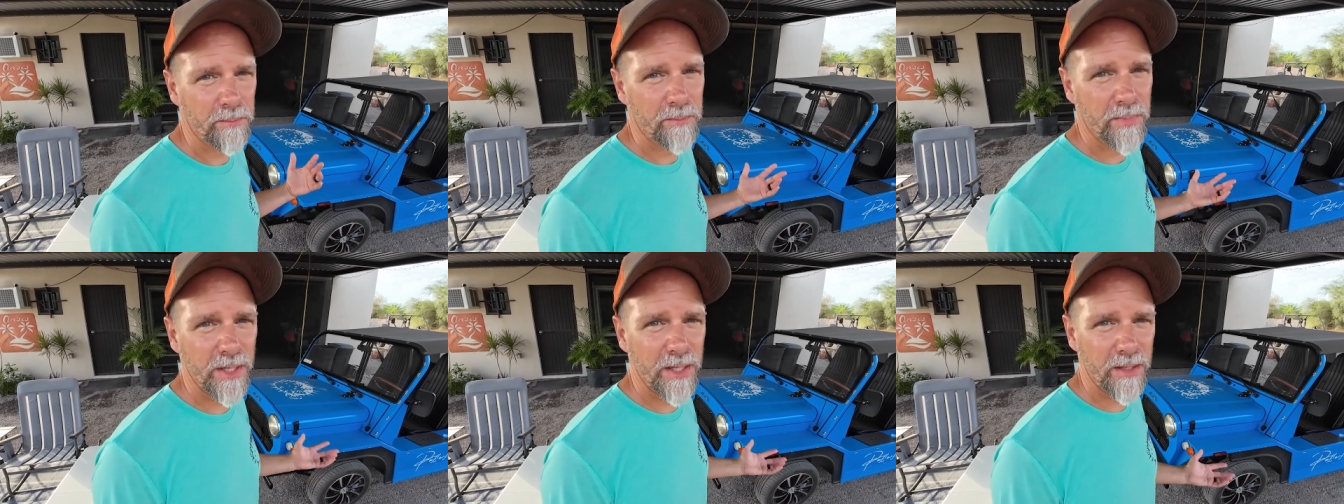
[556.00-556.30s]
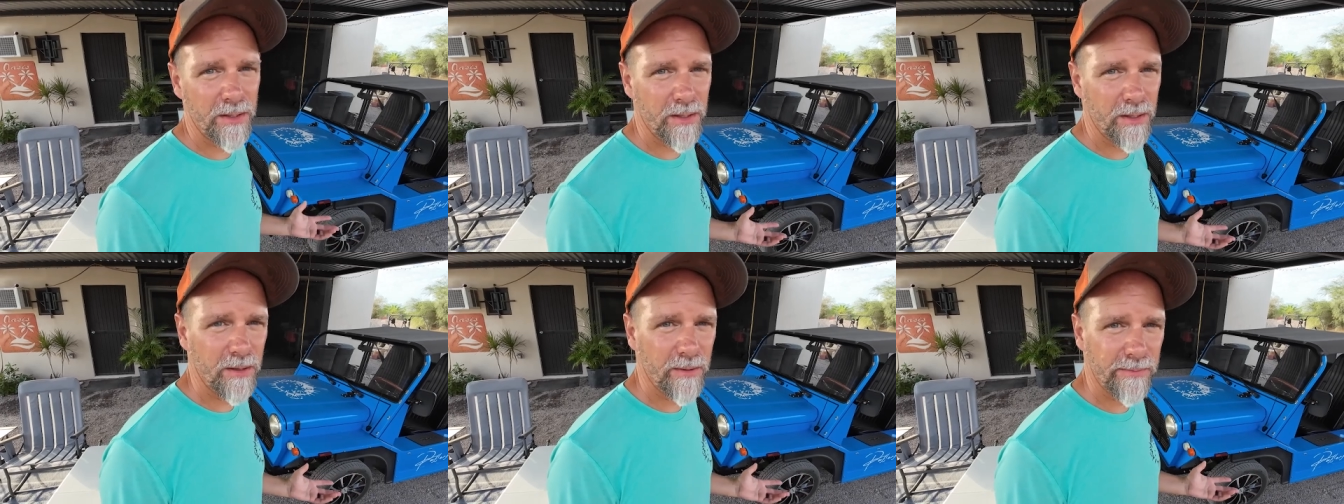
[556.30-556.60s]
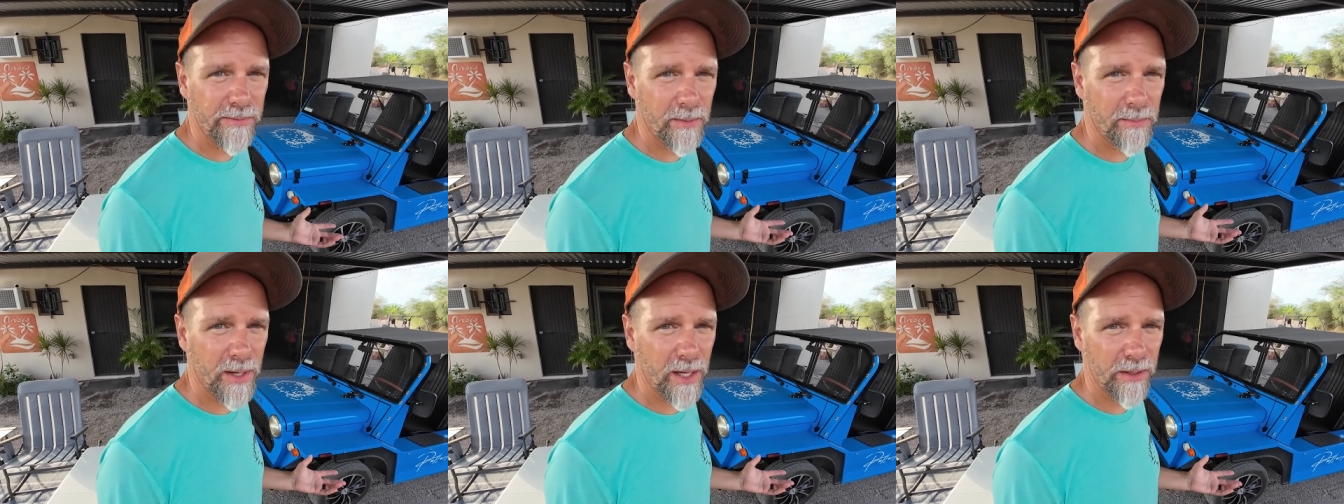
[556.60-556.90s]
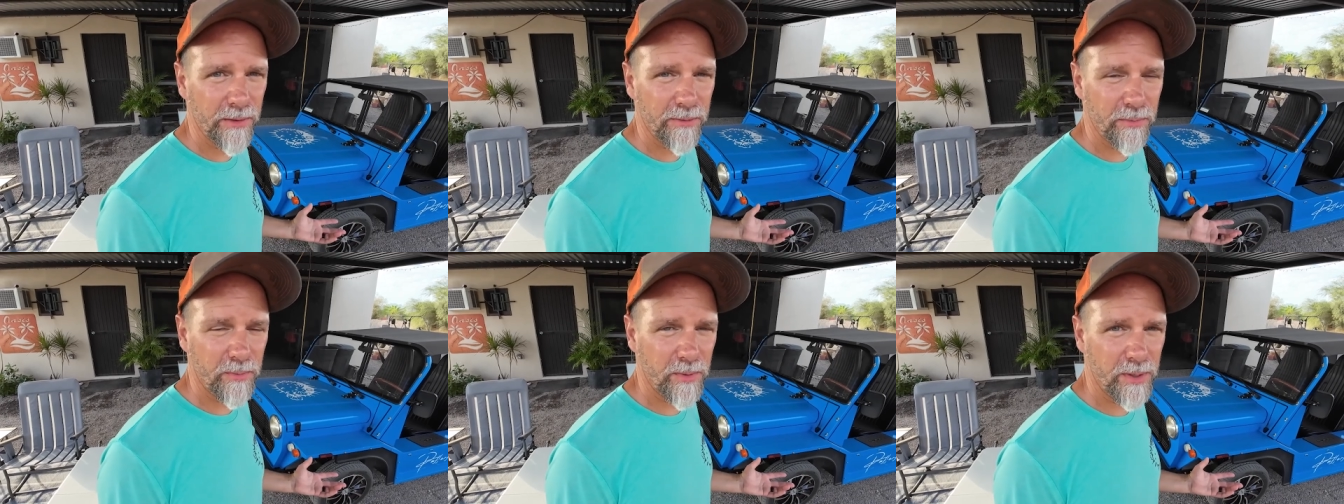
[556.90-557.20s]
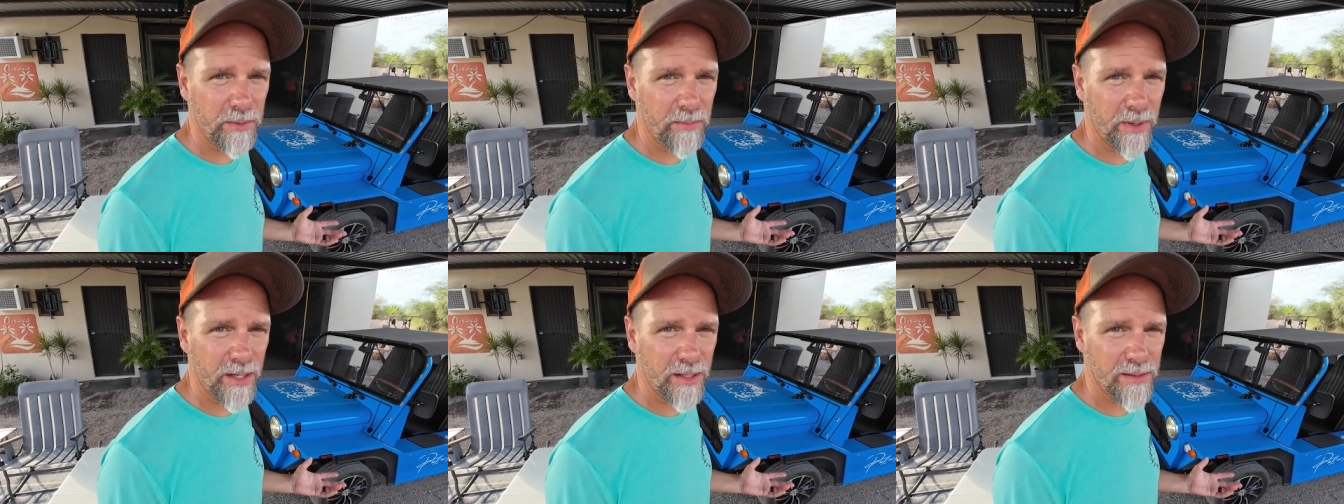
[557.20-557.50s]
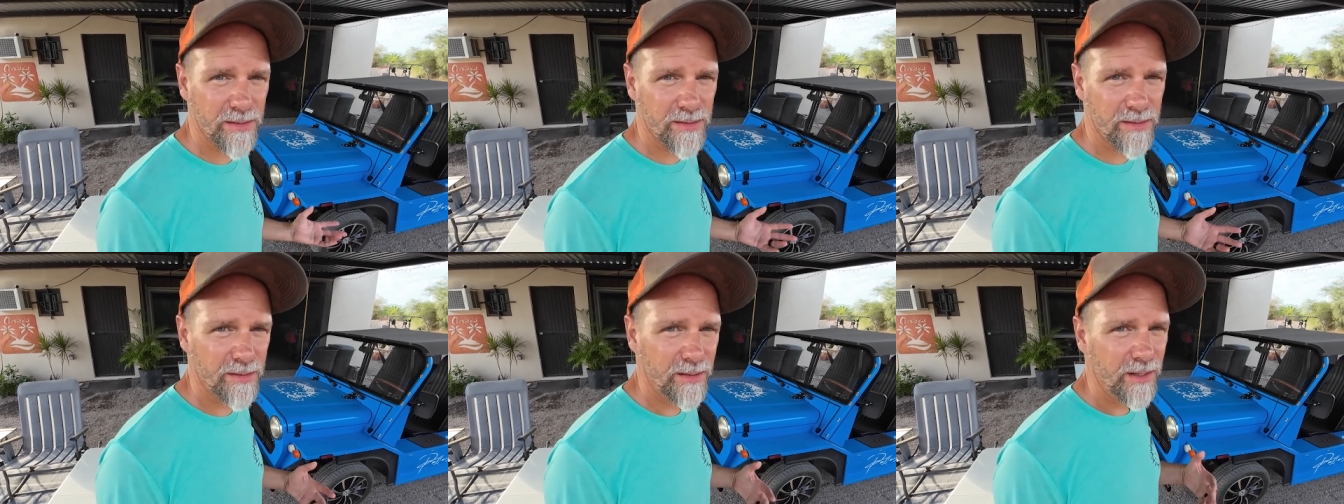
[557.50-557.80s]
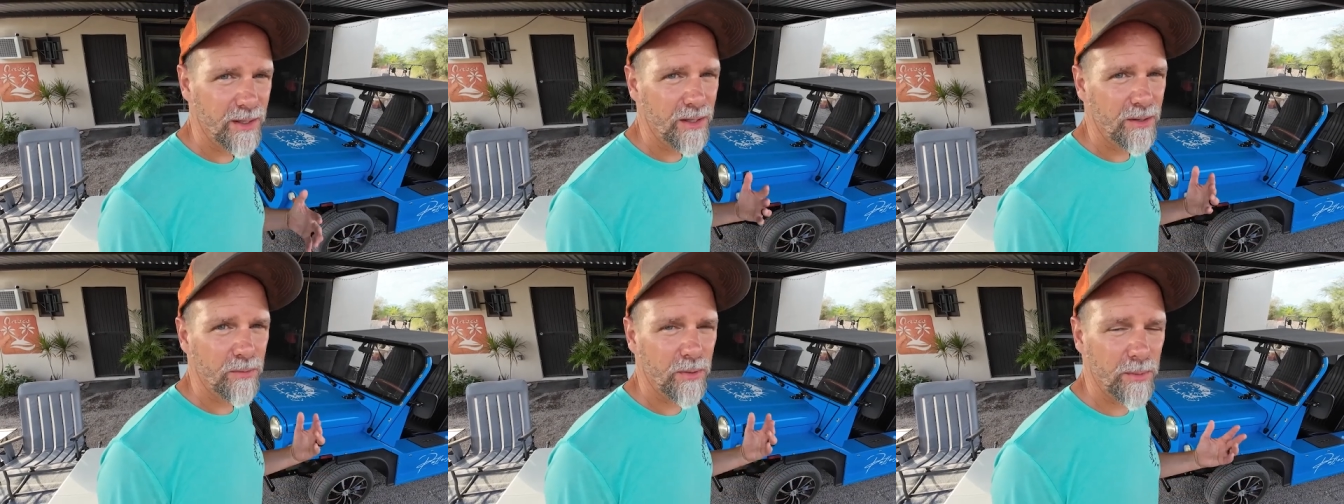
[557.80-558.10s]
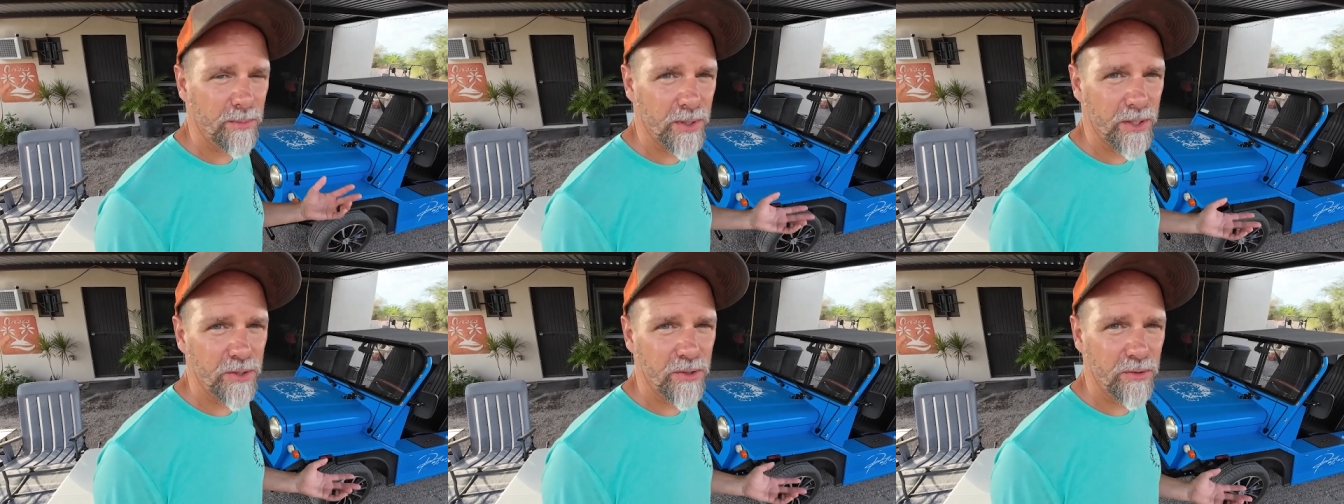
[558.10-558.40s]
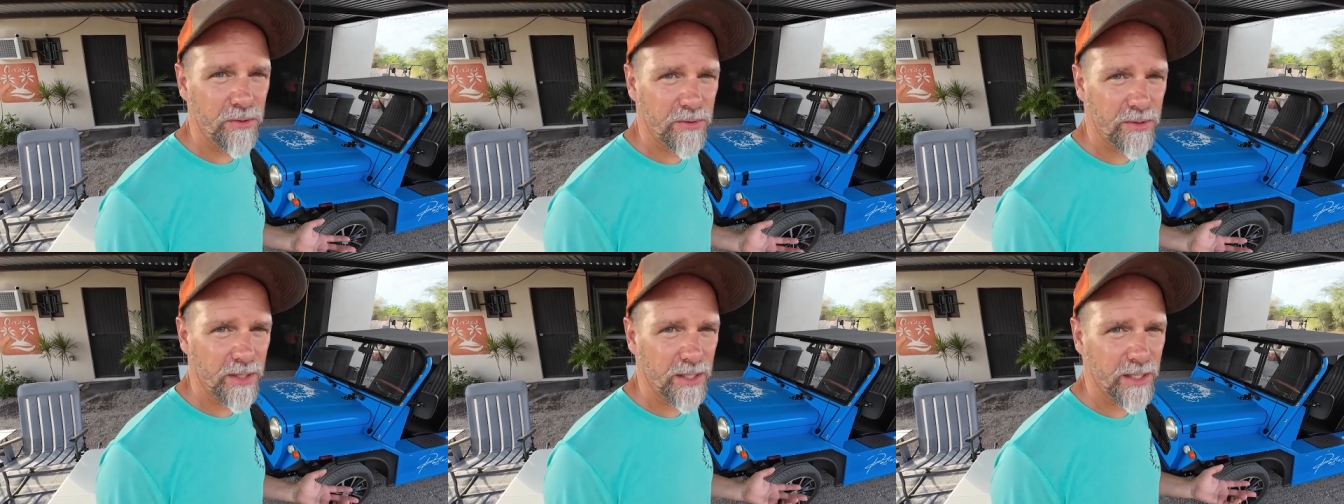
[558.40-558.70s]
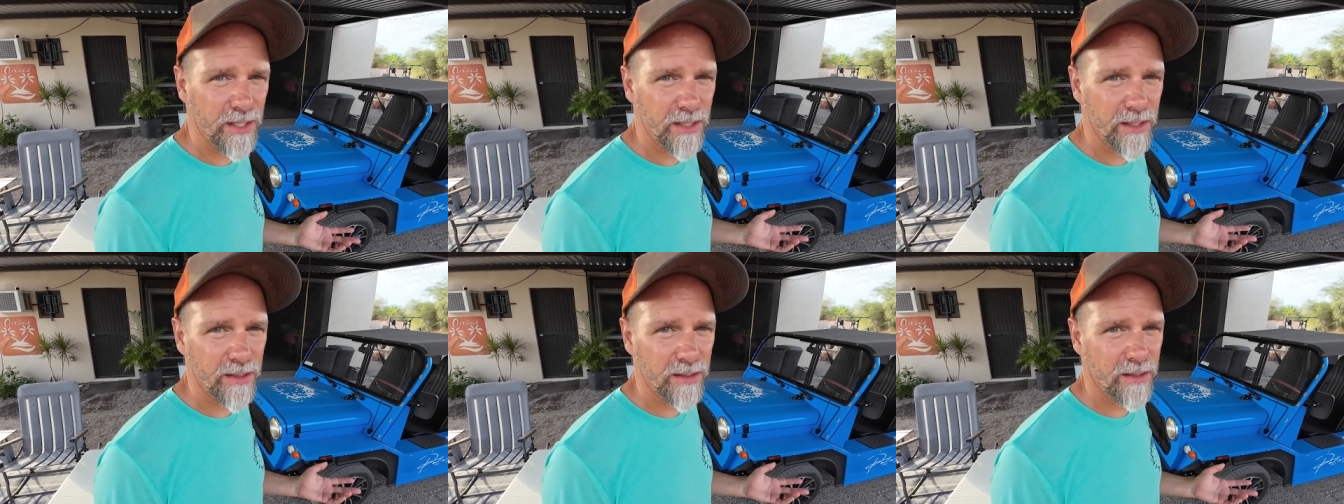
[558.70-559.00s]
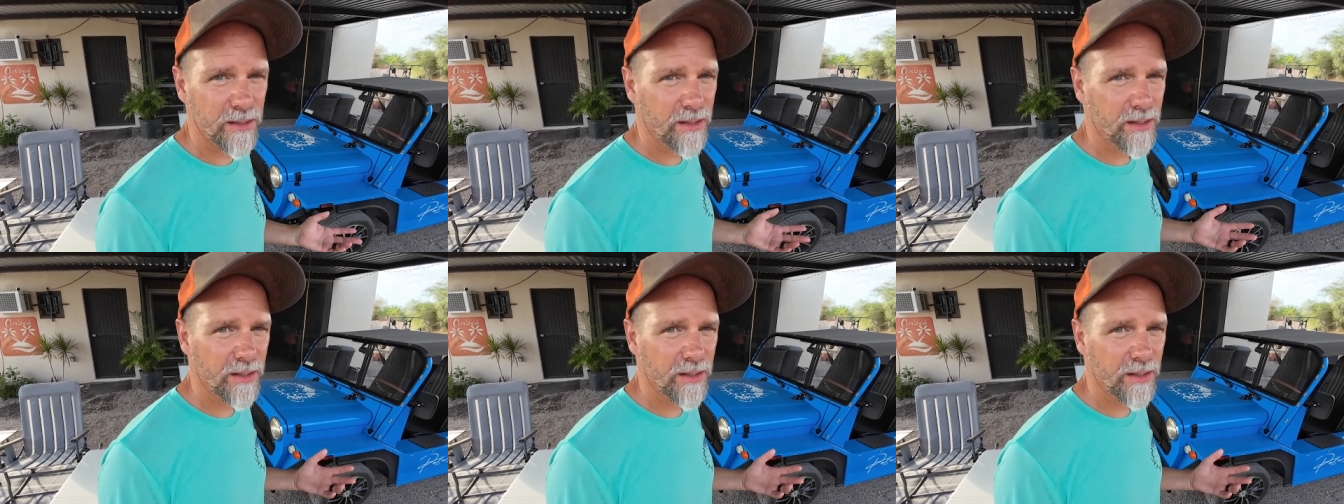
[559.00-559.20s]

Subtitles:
Been in there for about 3 months. We've been using it,